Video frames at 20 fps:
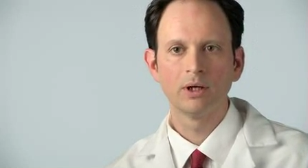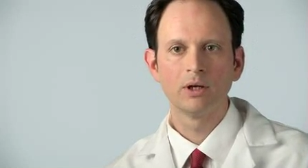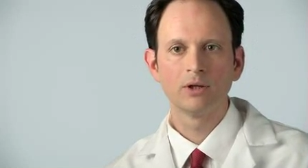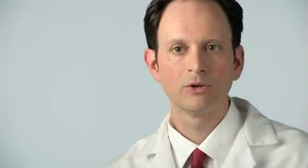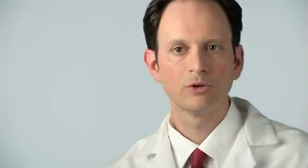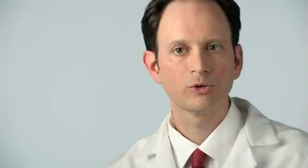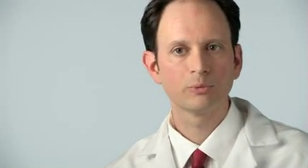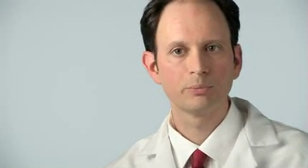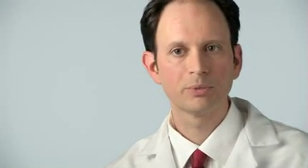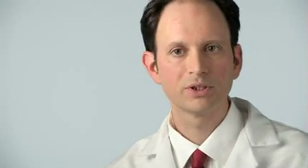
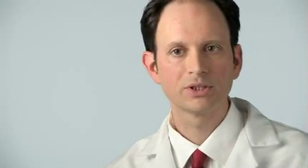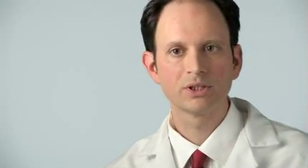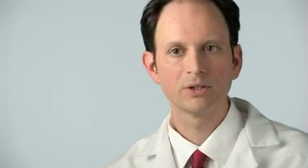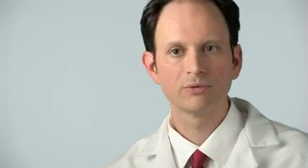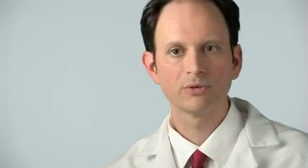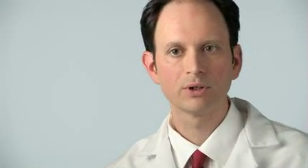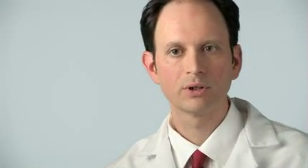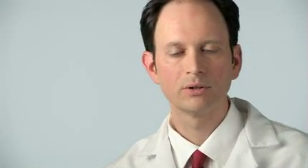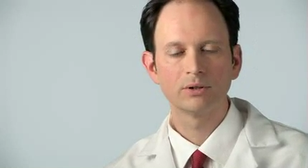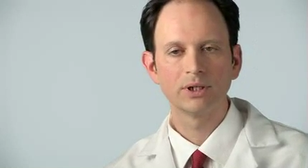
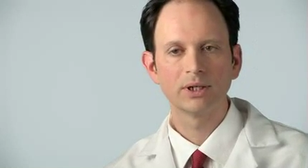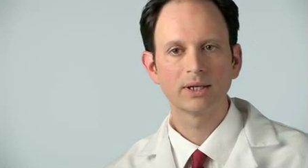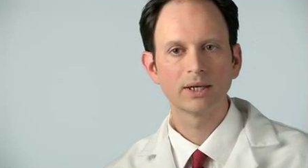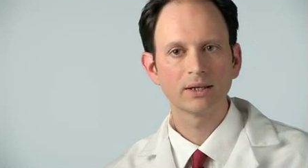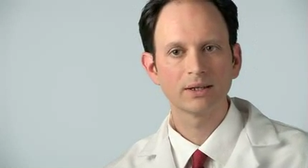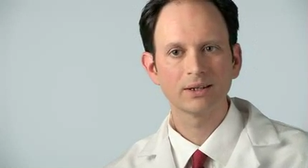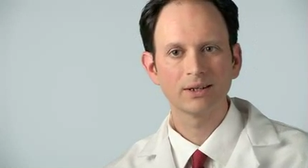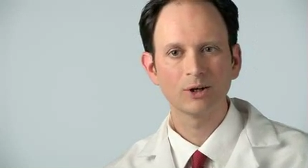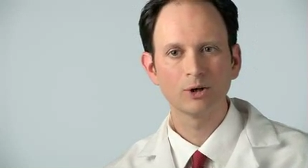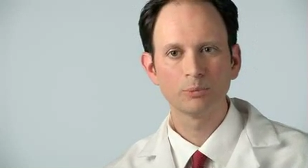Specifically, can
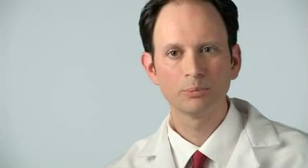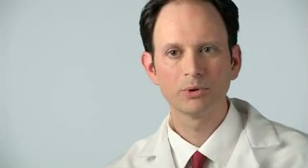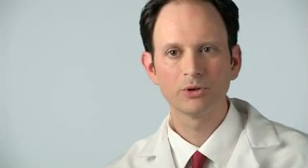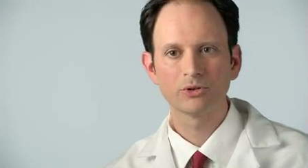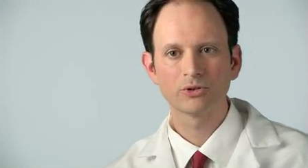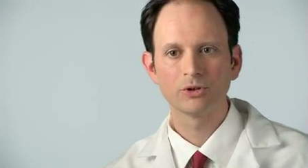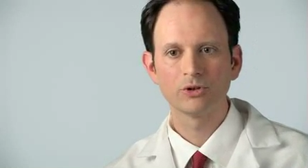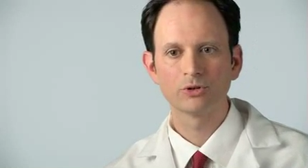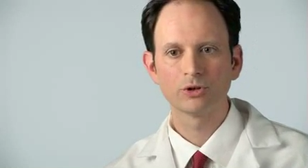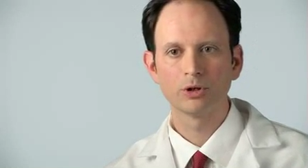it help us
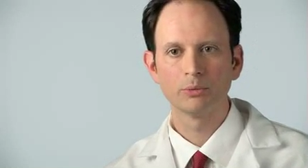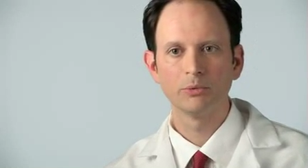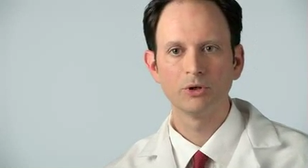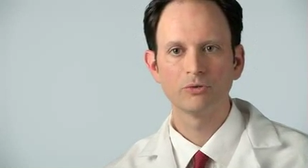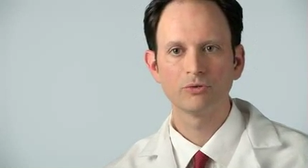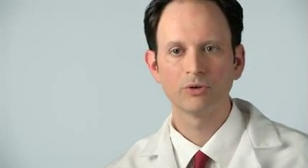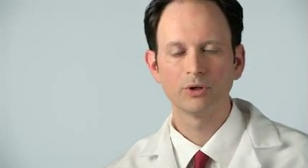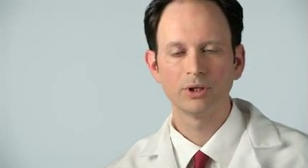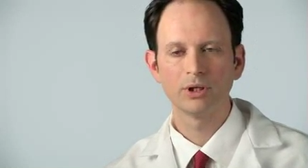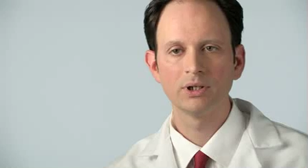determine
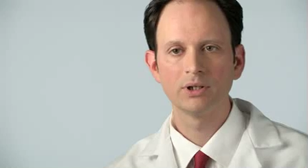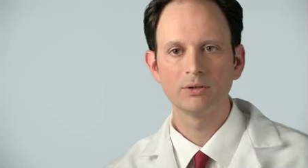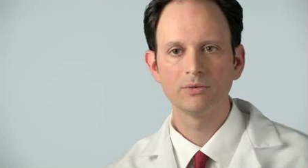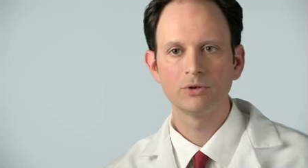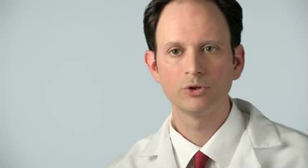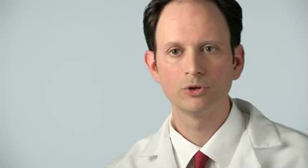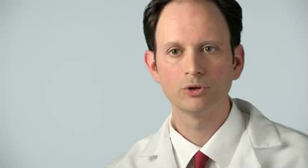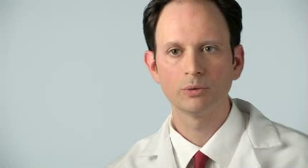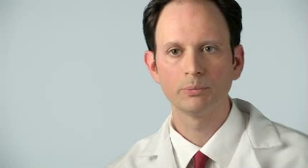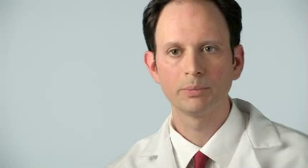for an
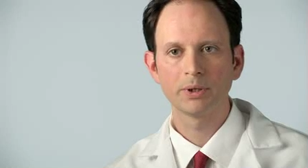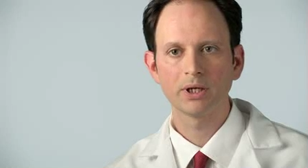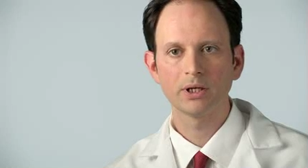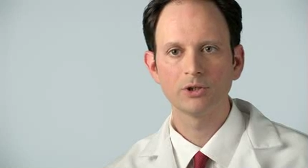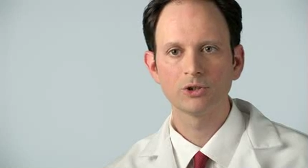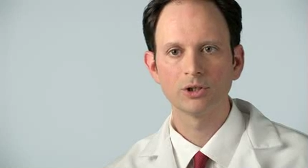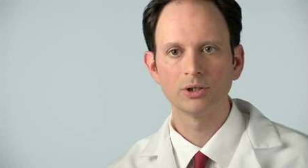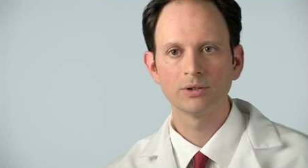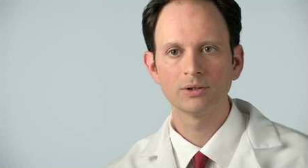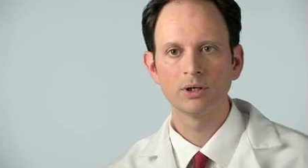individual
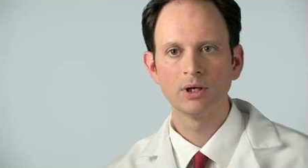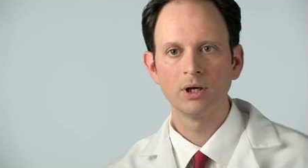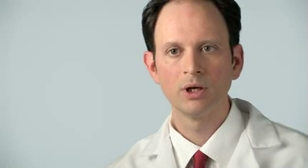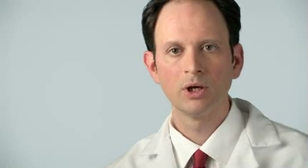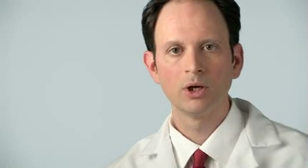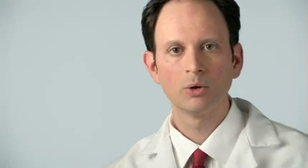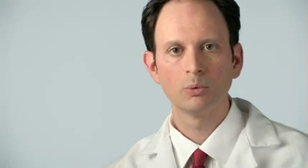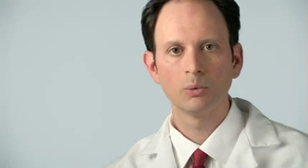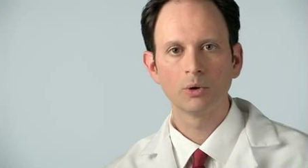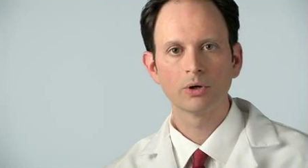patient
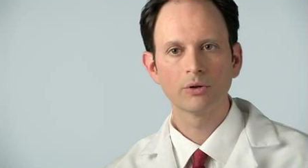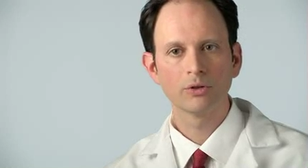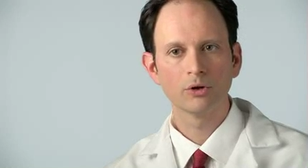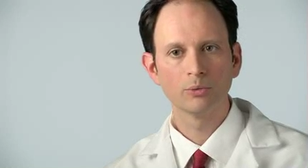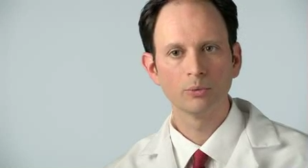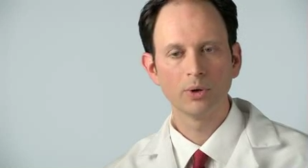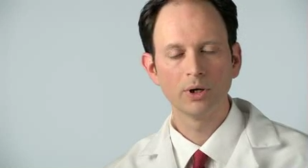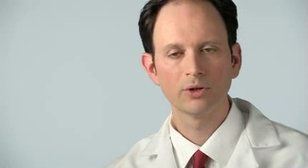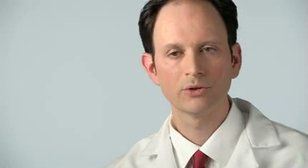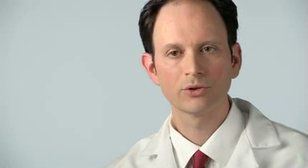what are the
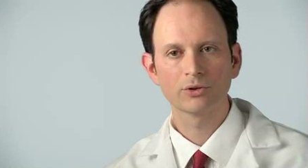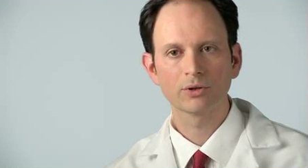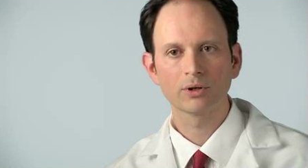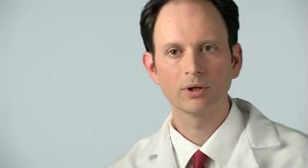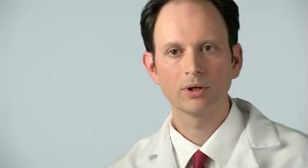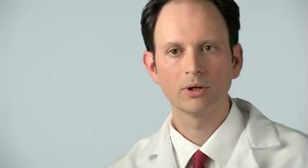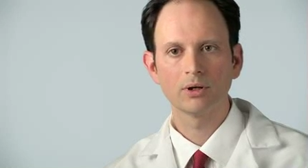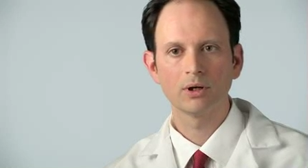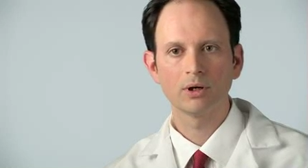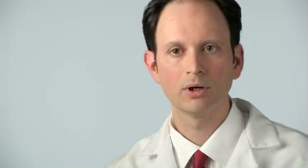risk
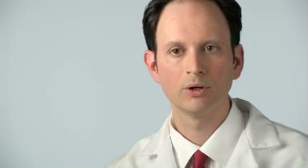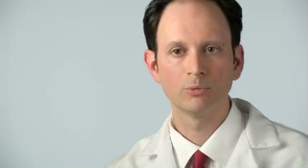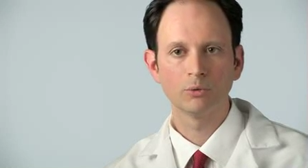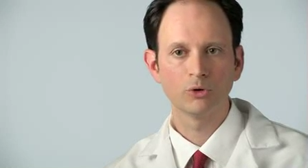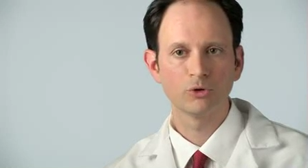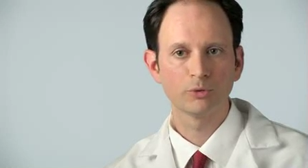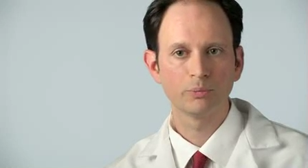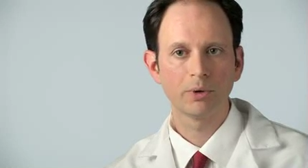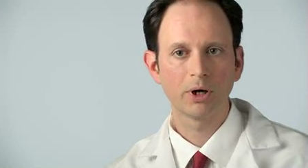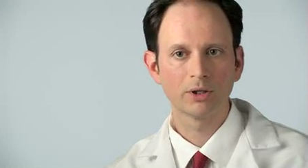and
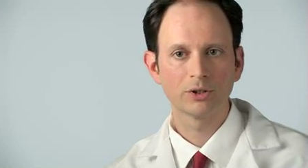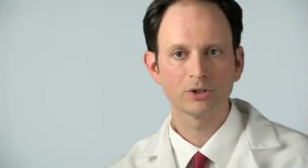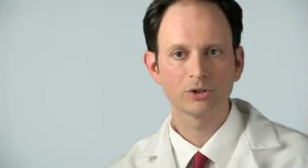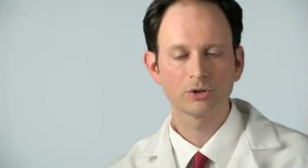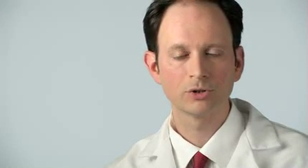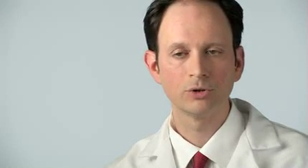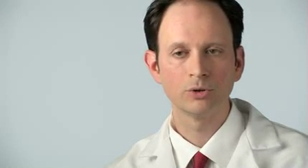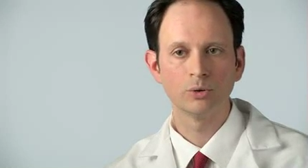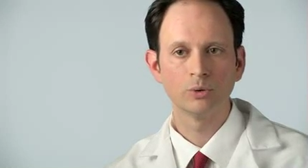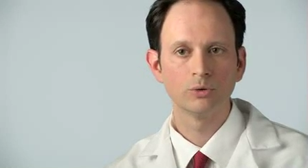response
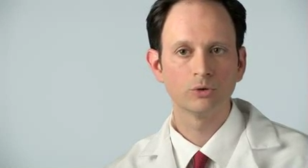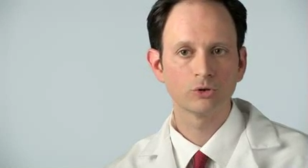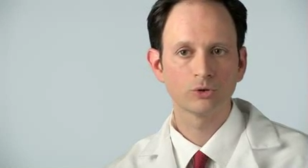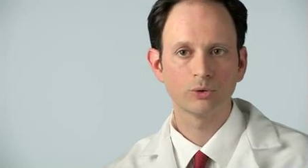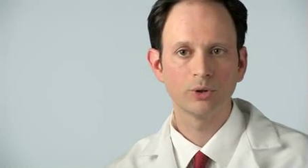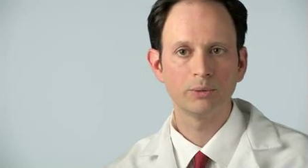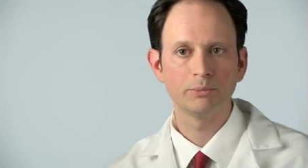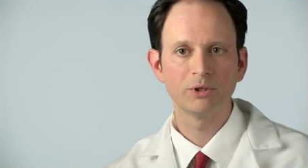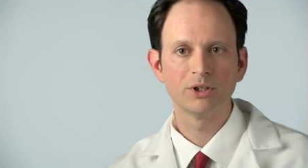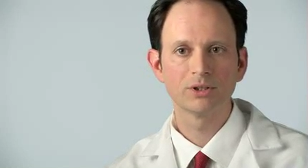to
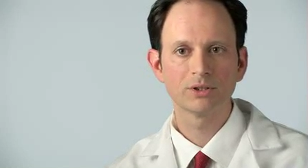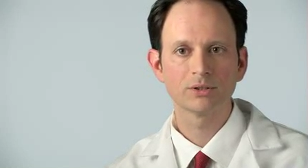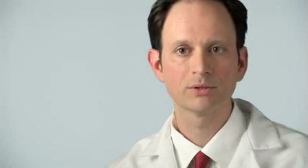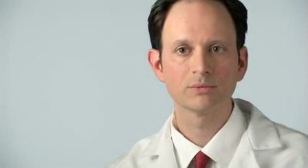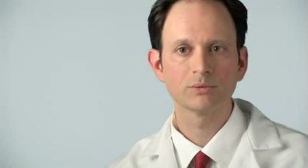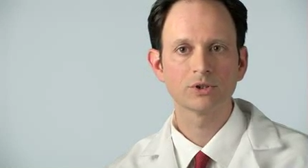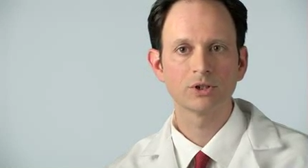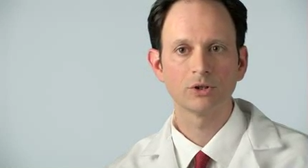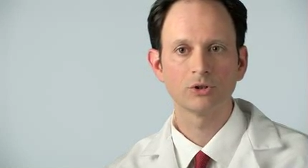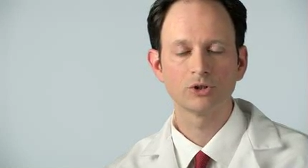treatments
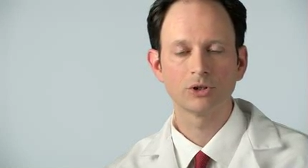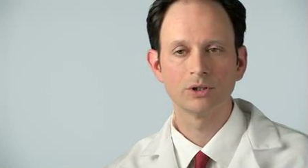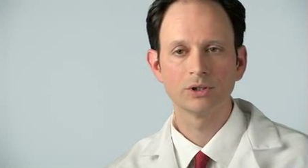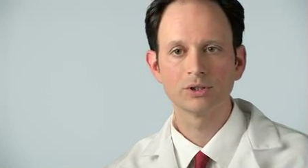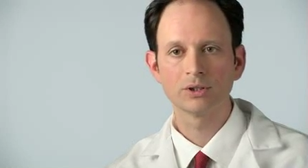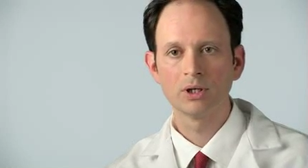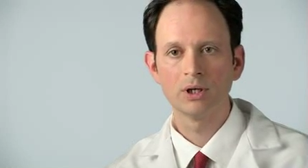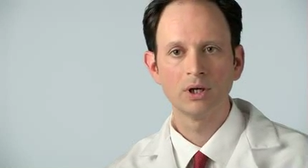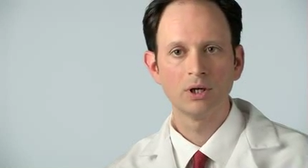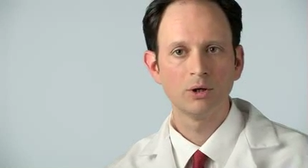such
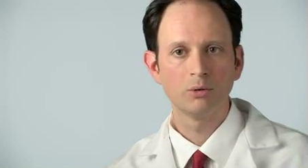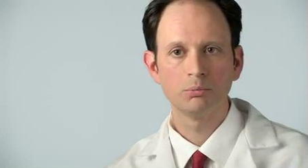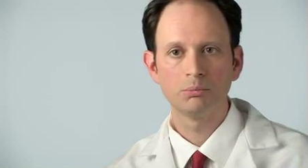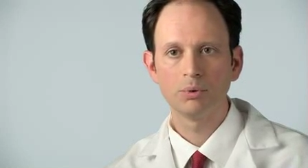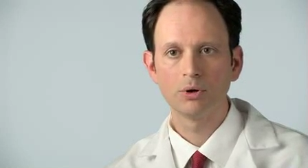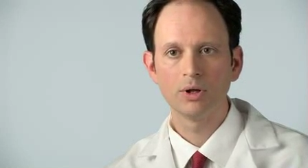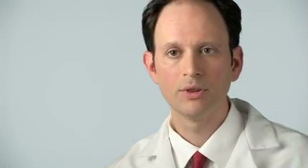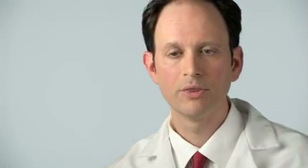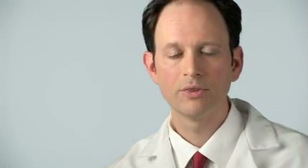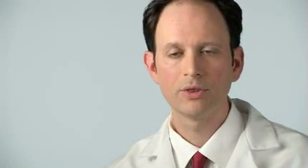as
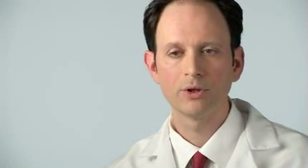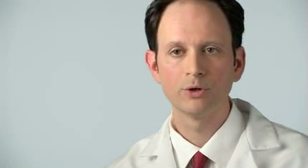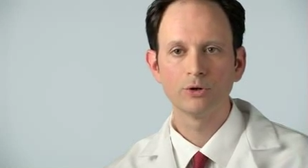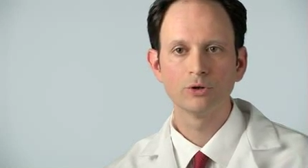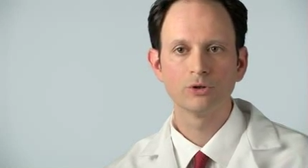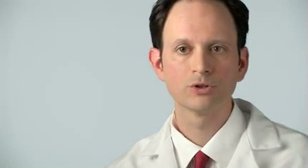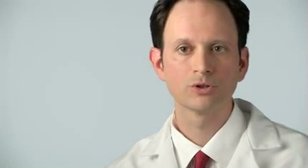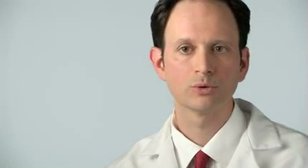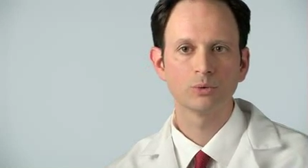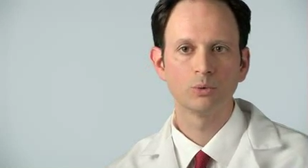blood
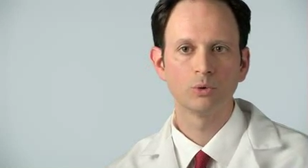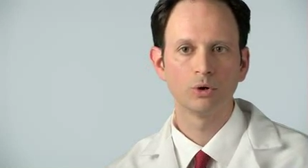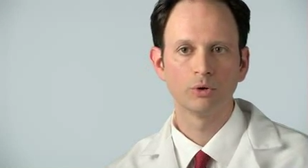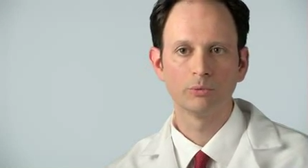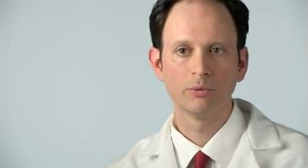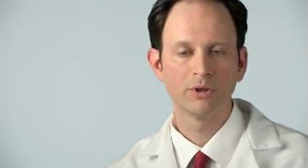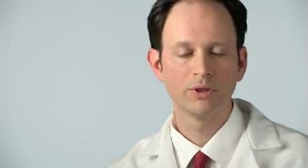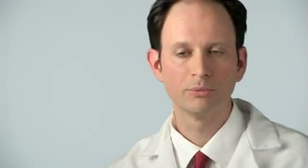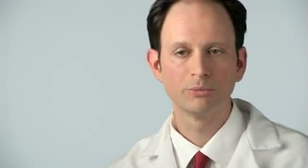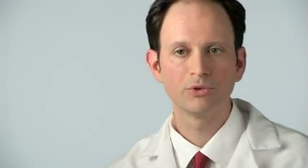thinners or
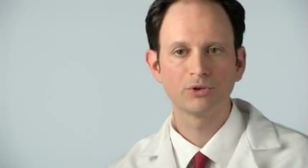rhythm